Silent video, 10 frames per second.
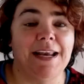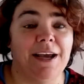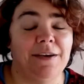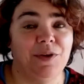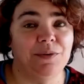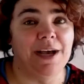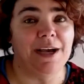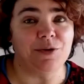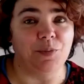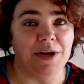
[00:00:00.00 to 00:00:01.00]
Now, if you'd
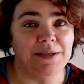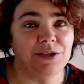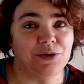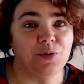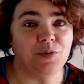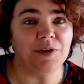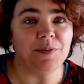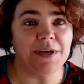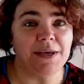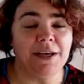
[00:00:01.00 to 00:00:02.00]
like to brainstorm with
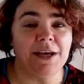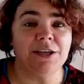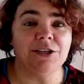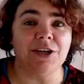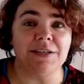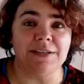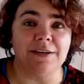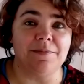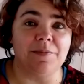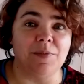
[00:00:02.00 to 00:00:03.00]
me, just
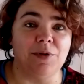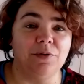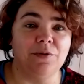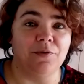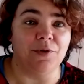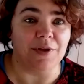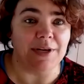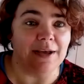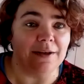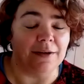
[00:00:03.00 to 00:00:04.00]
look further
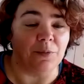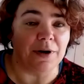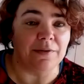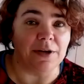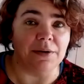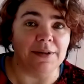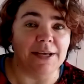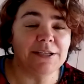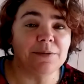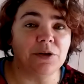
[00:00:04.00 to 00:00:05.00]
down in one of the
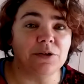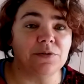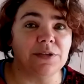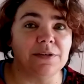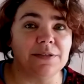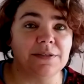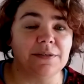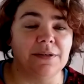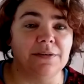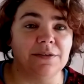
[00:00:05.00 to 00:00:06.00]
later modules
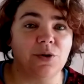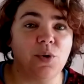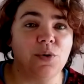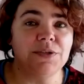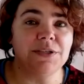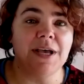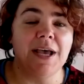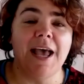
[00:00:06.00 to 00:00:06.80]
in this course,